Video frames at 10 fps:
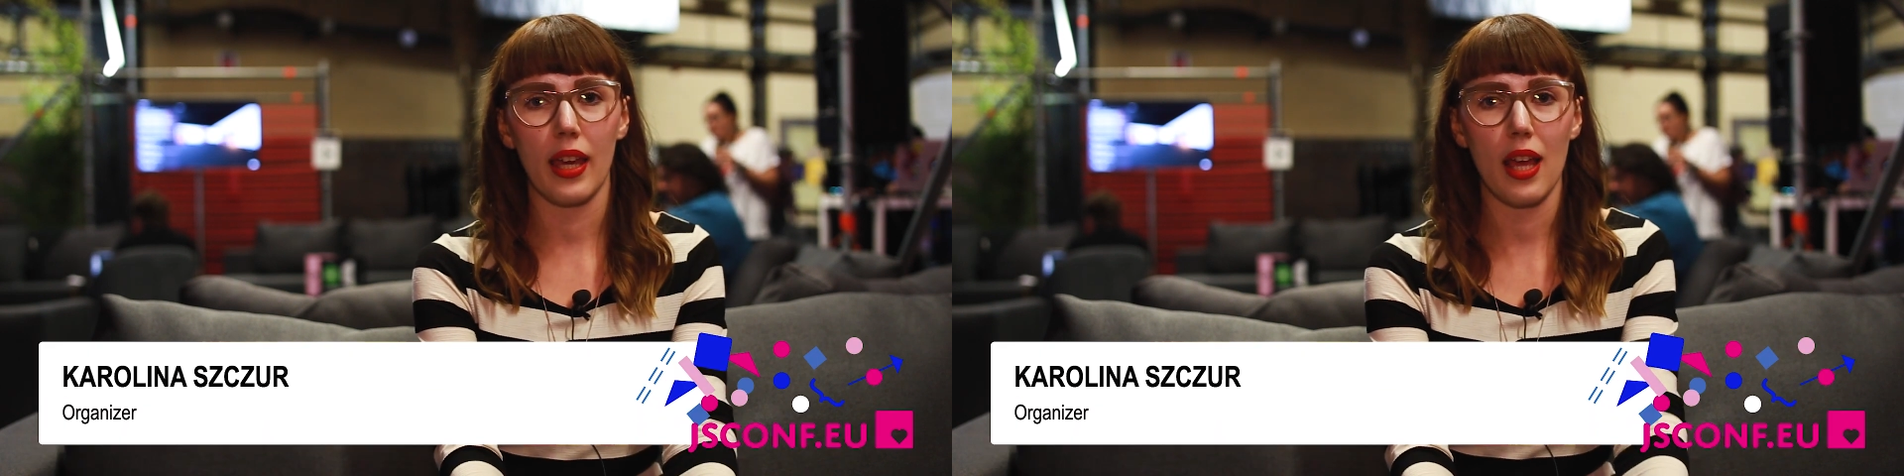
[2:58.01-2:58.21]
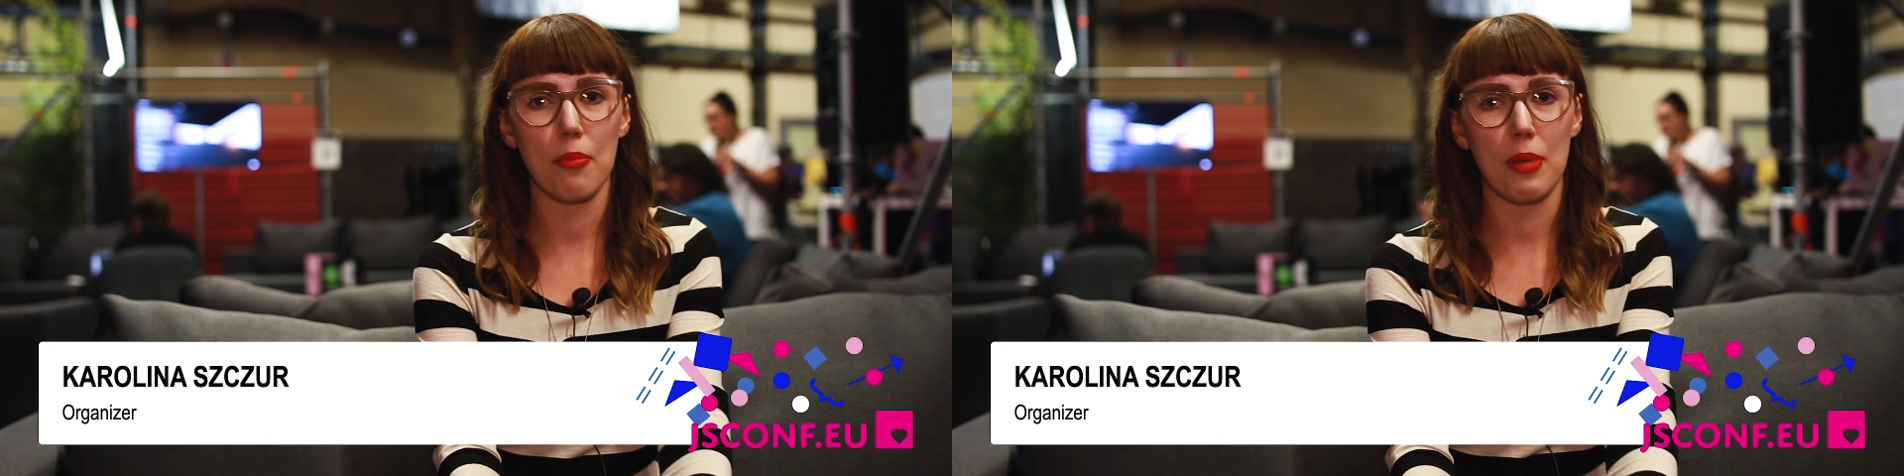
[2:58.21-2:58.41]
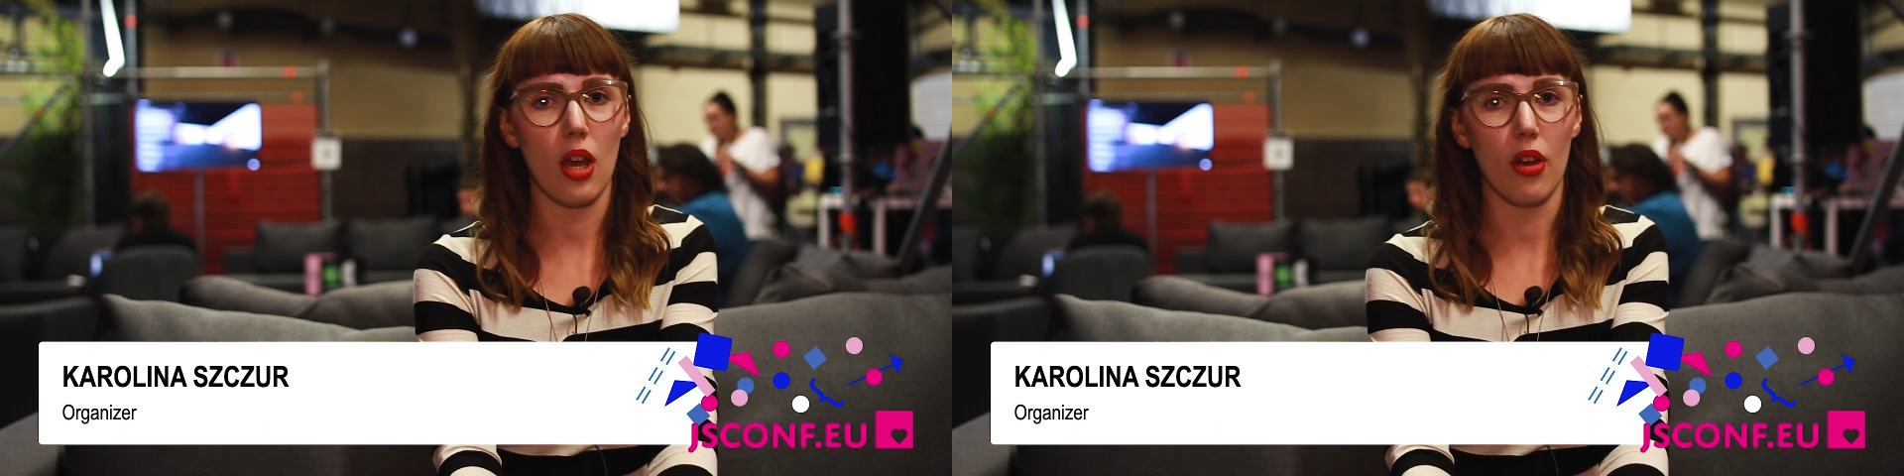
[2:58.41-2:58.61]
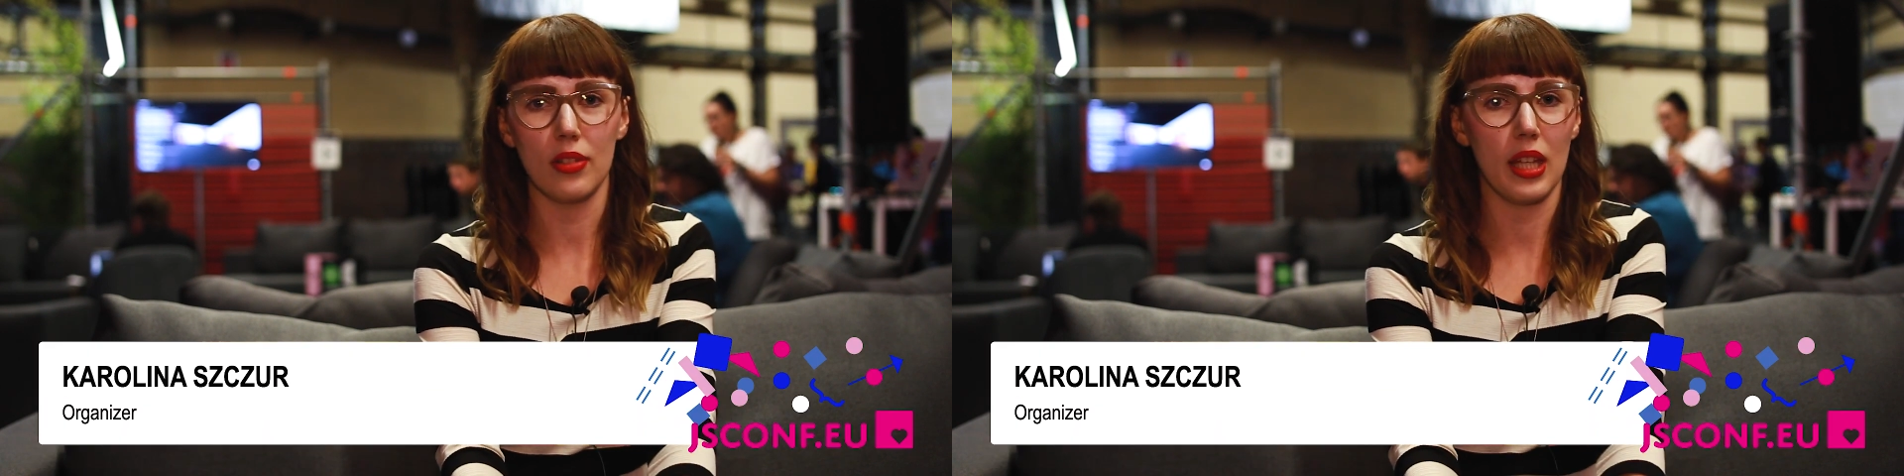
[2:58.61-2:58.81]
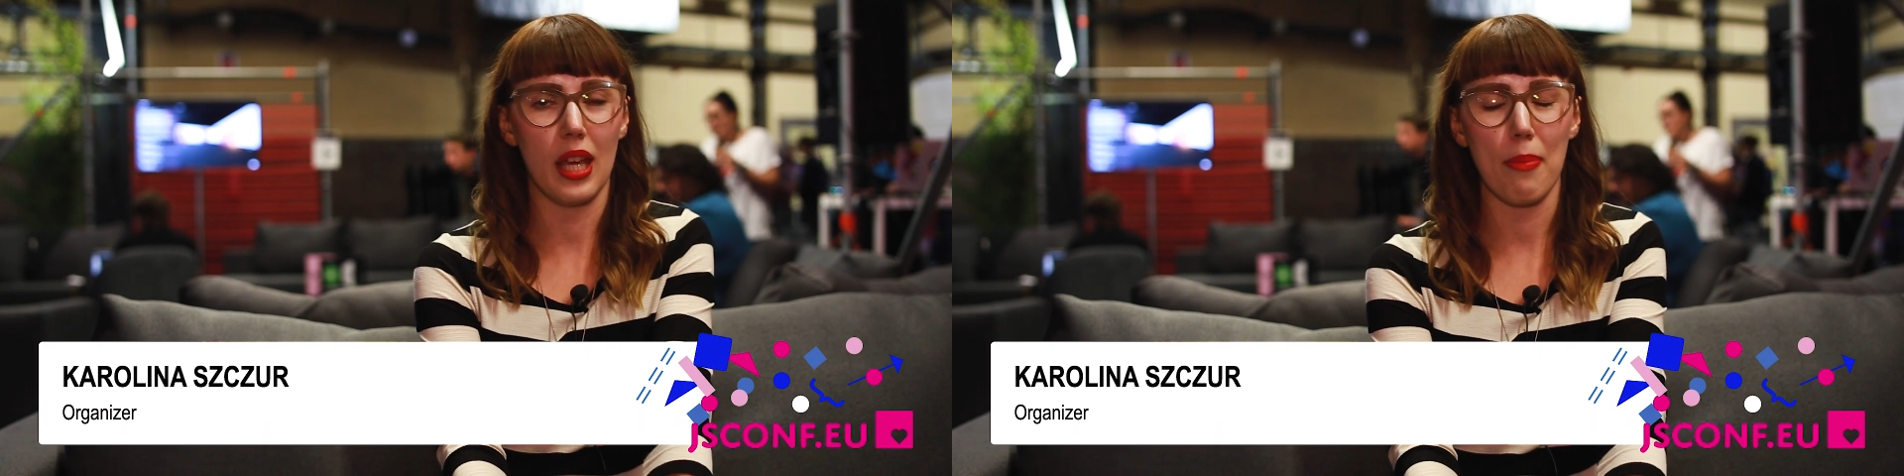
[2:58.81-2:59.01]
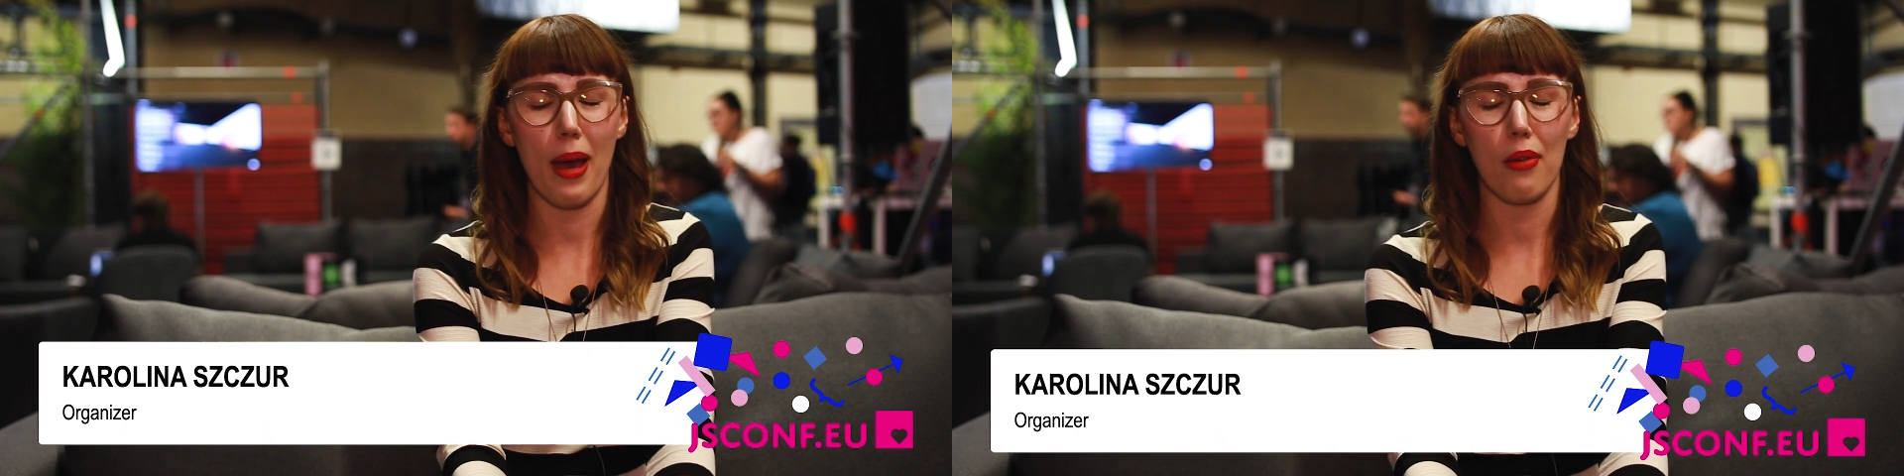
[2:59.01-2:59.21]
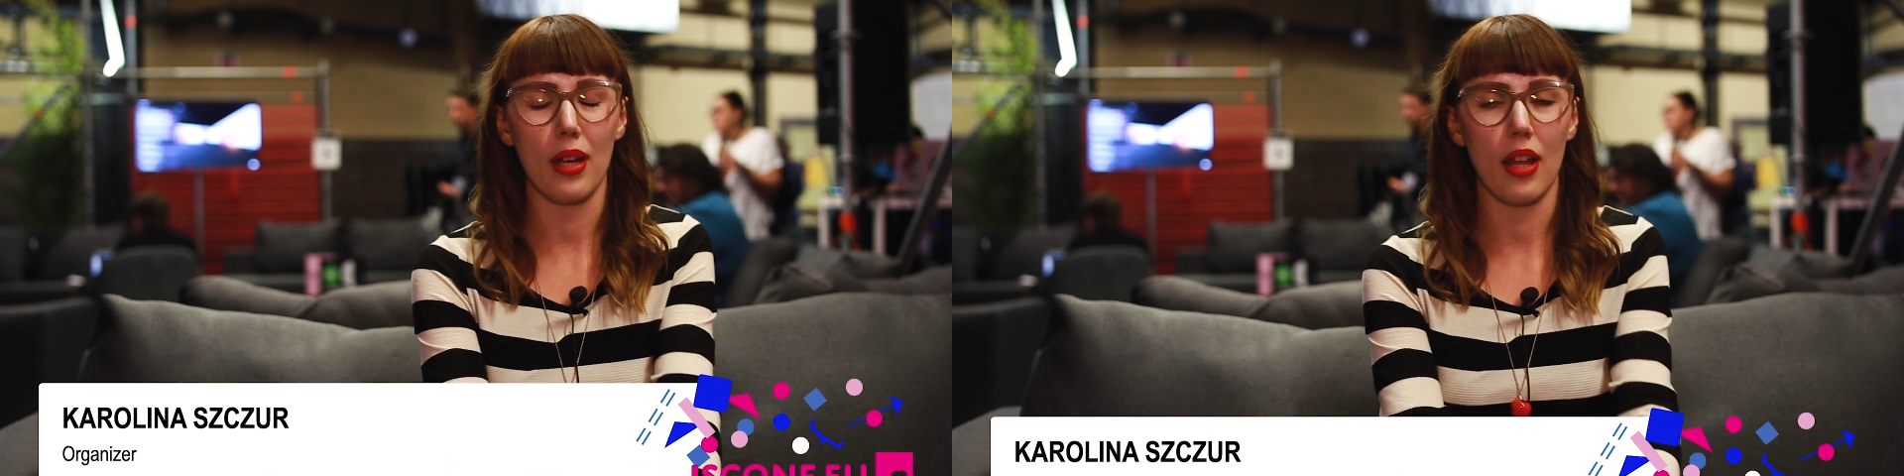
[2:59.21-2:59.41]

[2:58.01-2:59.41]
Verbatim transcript: can't be only about